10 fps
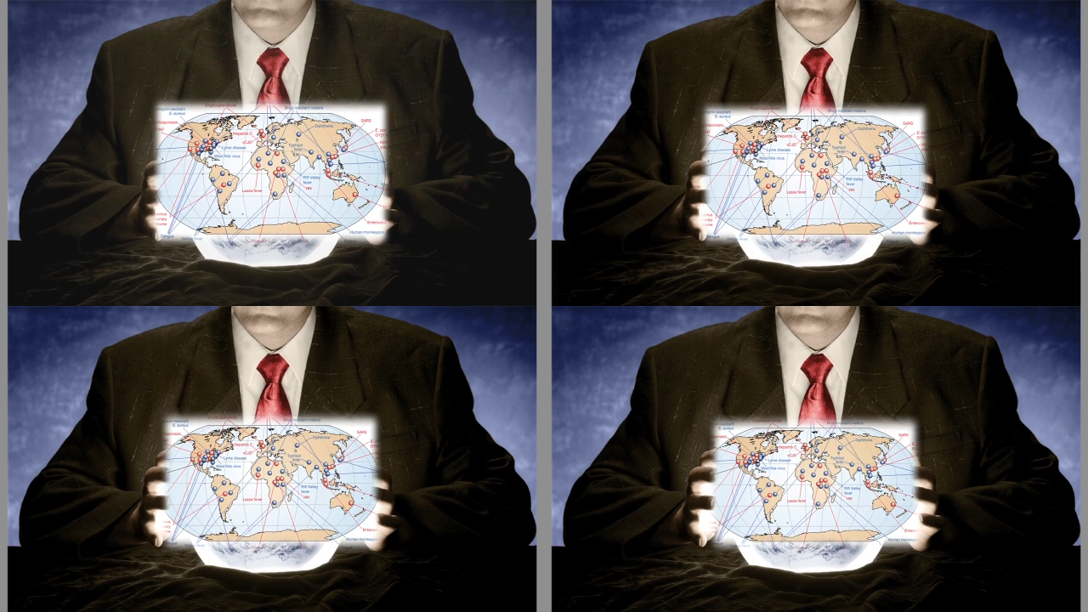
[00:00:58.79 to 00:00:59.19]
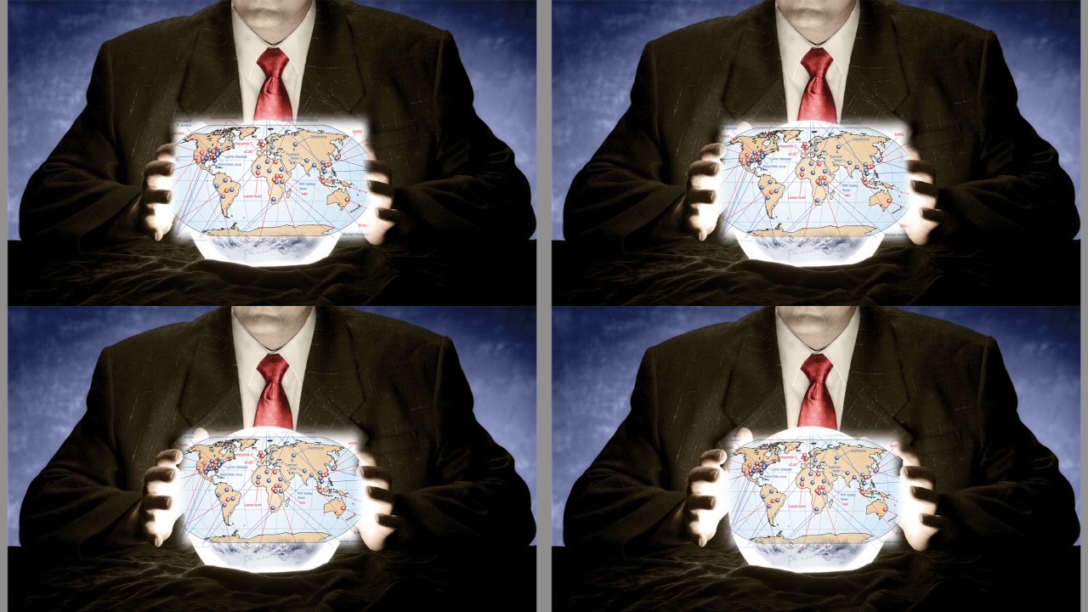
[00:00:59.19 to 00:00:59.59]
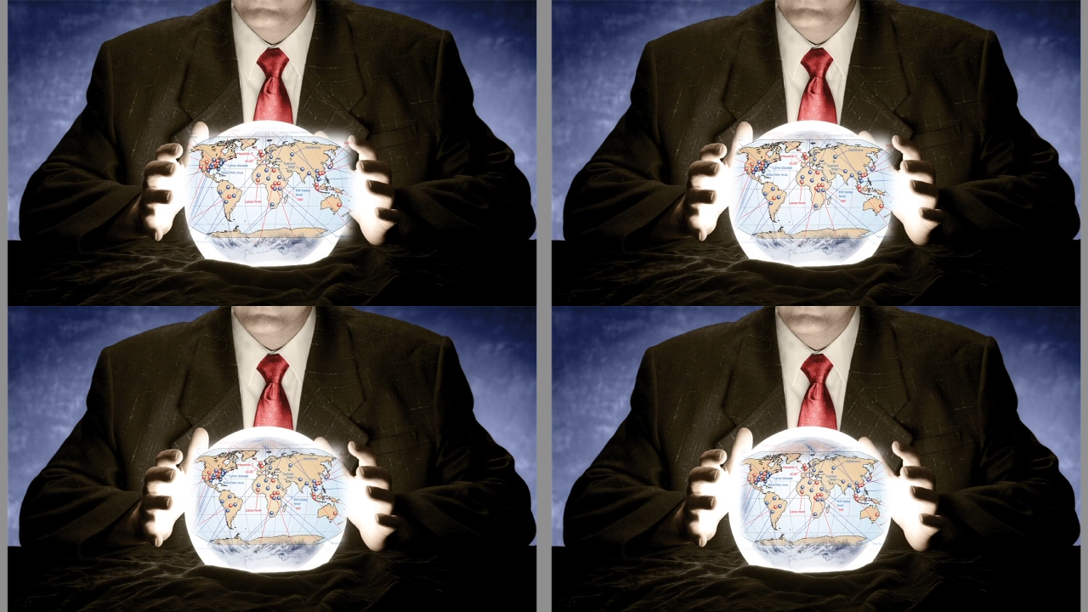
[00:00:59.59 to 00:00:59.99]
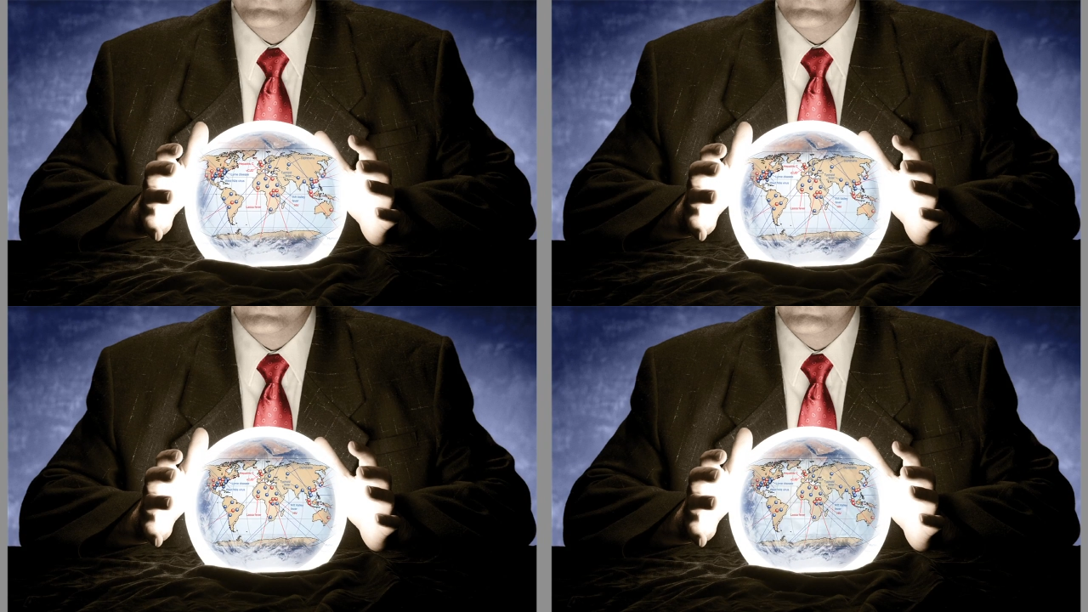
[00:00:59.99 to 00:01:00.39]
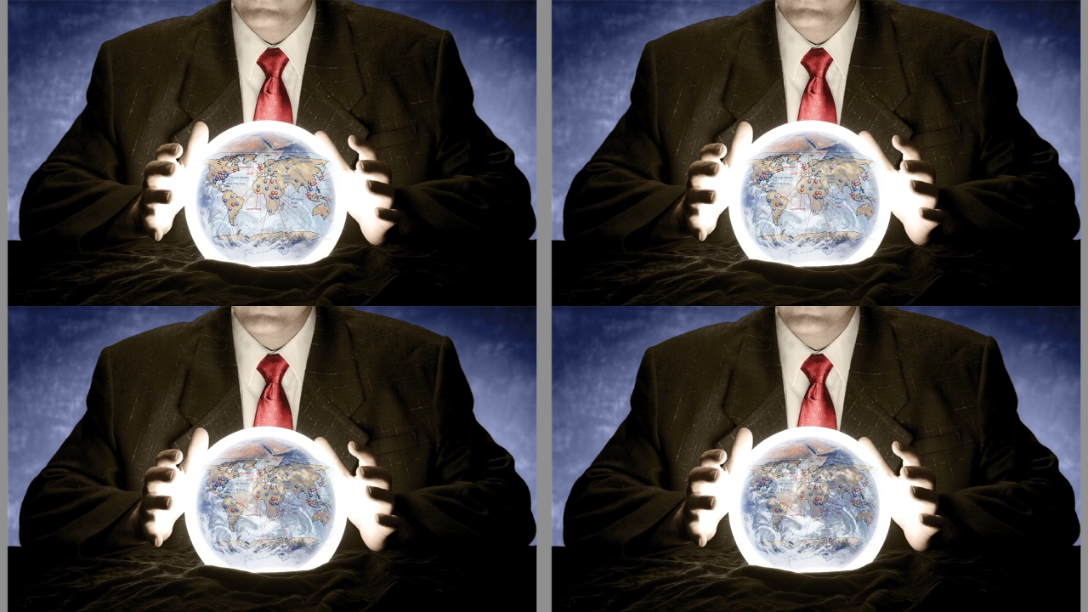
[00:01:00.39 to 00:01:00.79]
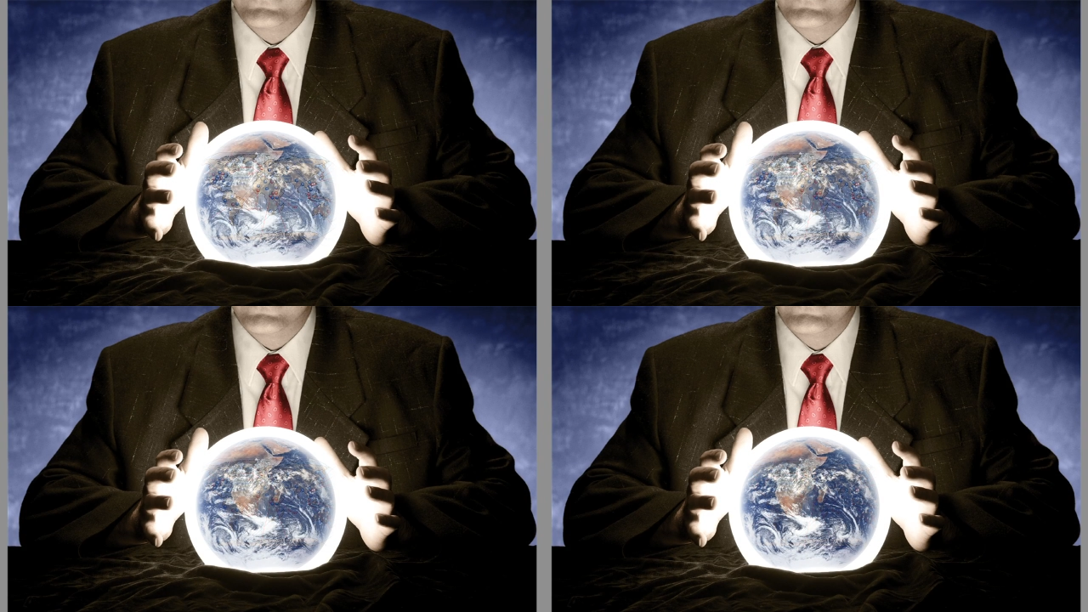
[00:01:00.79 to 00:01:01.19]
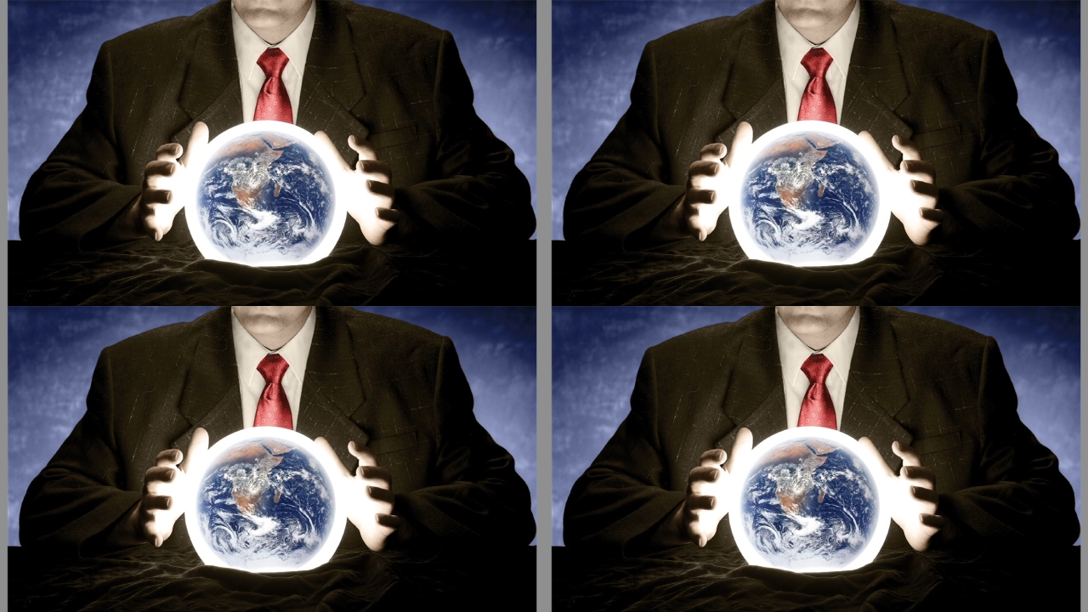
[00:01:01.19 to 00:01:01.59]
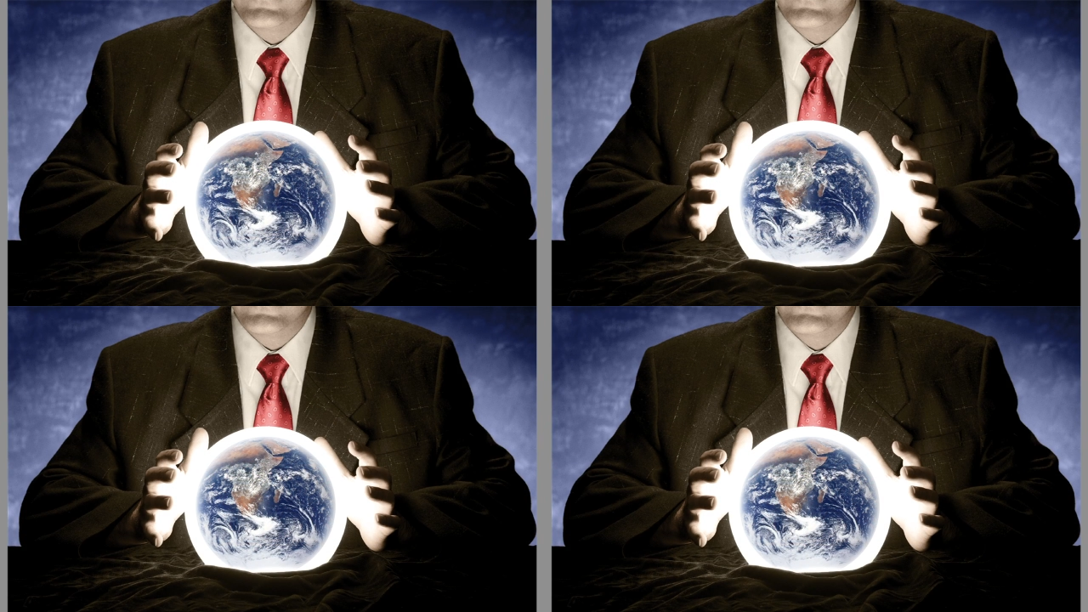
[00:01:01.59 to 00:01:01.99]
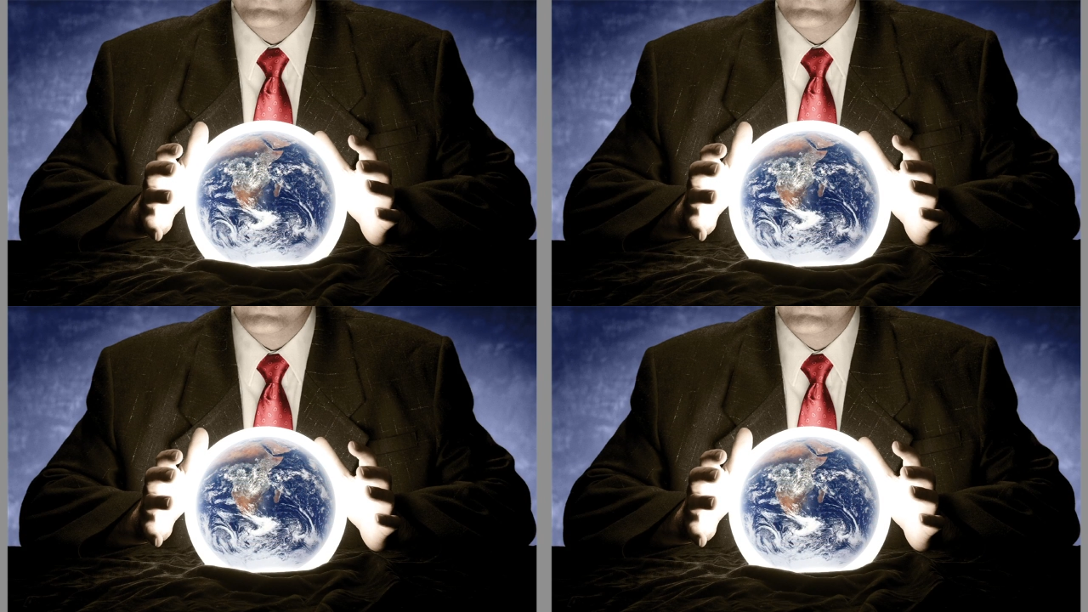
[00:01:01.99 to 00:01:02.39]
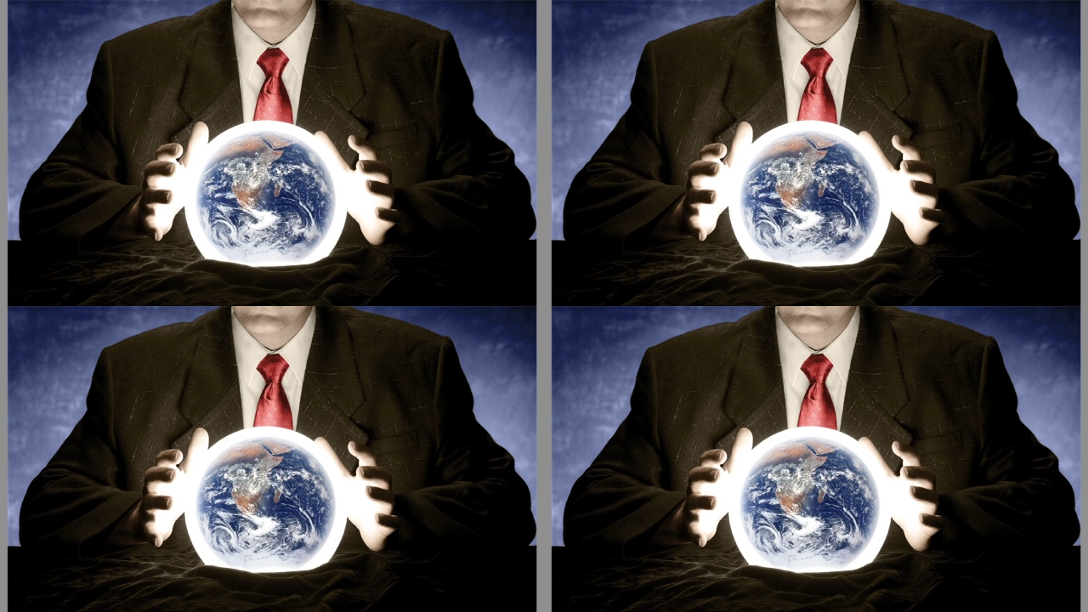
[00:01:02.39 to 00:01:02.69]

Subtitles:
[unreadable: no face in view]